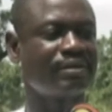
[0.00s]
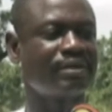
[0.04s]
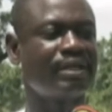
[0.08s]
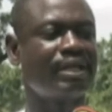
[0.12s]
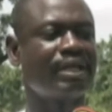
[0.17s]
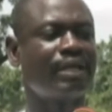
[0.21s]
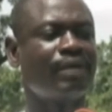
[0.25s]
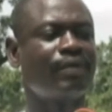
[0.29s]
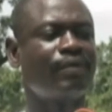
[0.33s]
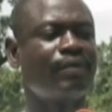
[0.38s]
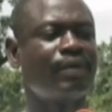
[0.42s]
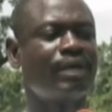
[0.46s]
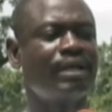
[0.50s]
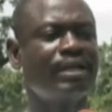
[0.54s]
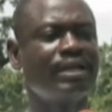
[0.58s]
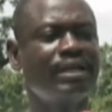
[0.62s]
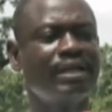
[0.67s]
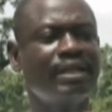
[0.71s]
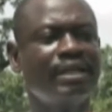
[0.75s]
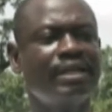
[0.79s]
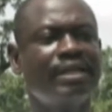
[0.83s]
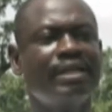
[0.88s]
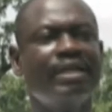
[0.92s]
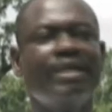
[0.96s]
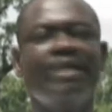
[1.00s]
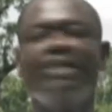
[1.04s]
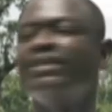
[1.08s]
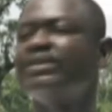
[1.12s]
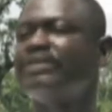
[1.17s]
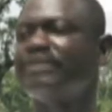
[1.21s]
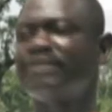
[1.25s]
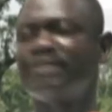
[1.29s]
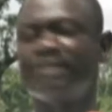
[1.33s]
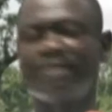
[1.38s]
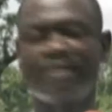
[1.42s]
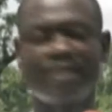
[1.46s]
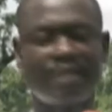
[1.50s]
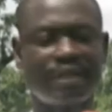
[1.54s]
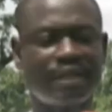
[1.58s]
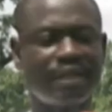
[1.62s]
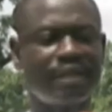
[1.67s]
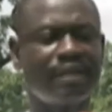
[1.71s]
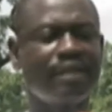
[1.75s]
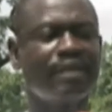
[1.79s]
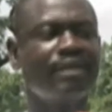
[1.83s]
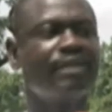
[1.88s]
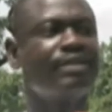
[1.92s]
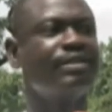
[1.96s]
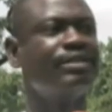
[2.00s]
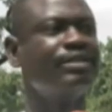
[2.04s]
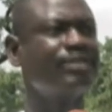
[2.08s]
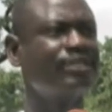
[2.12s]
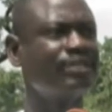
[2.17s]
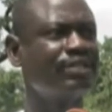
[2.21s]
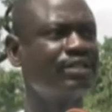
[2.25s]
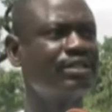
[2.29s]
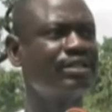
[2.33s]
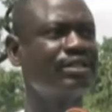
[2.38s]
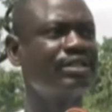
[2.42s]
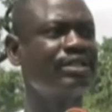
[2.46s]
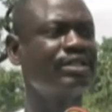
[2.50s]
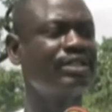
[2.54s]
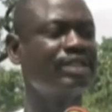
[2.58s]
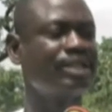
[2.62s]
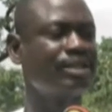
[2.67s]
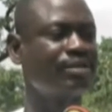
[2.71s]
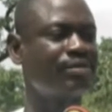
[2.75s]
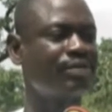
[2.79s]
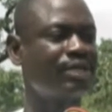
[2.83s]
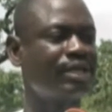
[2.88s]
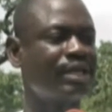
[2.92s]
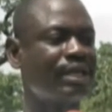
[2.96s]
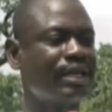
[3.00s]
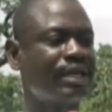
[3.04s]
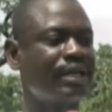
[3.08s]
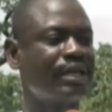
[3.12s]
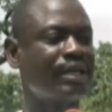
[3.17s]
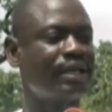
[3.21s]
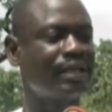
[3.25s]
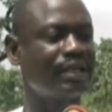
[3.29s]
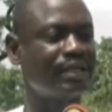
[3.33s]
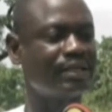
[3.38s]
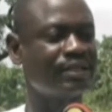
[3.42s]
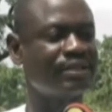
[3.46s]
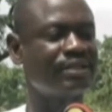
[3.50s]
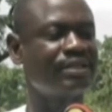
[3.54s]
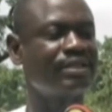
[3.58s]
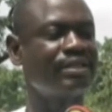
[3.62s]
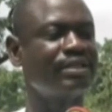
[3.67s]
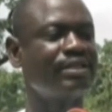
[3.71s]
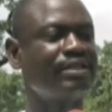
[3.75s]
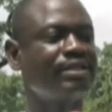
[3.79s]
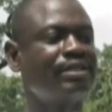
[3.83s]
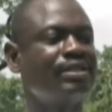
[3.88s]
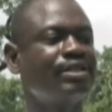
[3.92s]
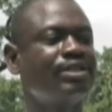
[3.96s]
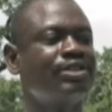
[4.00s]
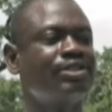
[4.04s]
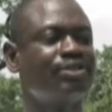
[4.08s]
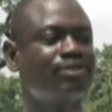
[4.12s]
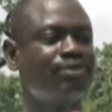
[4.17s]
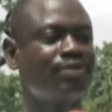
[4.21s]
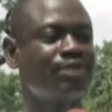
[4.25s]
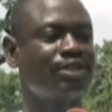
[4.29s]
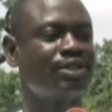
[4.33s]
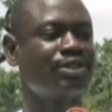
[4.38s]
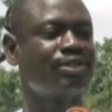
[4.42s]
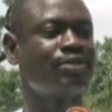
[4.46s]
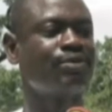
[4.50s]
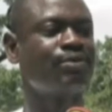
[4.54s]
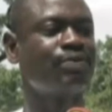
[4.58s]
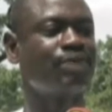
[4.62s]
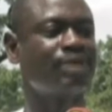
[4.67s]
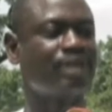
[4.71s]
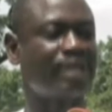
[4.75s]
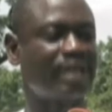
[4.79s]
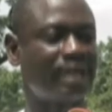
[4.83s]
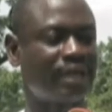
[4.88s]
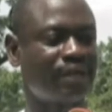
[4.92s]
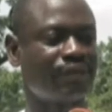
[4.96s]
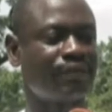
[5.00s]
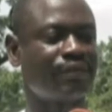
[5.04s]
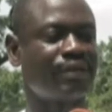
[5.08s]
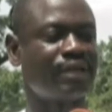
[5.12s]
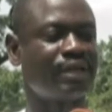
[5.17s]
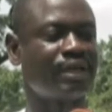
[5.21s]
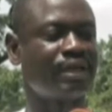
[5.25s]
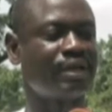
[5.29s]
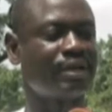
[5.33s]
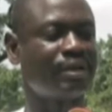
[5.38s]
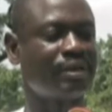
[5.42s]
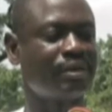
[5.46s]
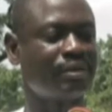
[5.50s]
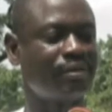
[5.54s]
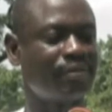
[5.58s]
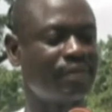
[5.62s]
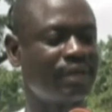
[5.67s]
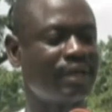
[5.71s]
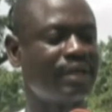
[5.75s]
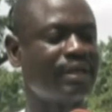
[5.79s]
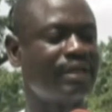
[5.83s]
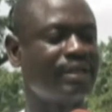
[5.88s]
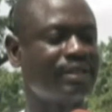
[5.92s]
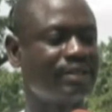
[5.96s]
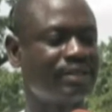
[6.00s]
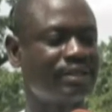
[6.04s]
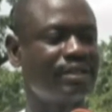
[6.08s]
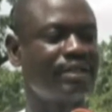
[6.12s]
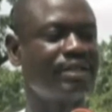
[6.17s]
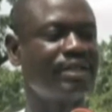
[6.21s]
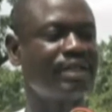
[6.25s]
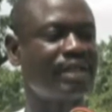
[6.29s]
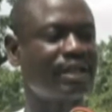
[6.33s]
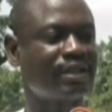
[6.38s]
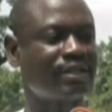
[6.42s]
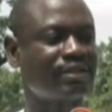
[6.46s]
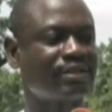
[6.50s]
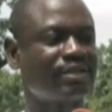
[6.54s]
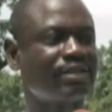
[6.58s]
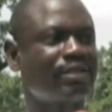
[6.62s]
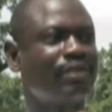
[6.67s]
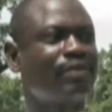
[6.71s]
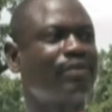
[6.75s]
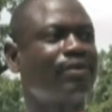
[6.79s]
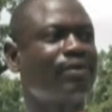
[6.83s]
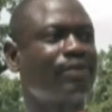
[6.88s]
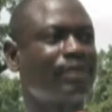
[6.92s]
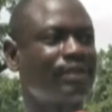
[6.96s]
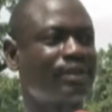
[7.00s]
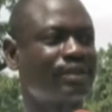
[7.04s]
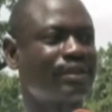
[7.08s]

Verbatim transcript: Then when they, they this and the DC came there and see the situation we have here, but they said they are still on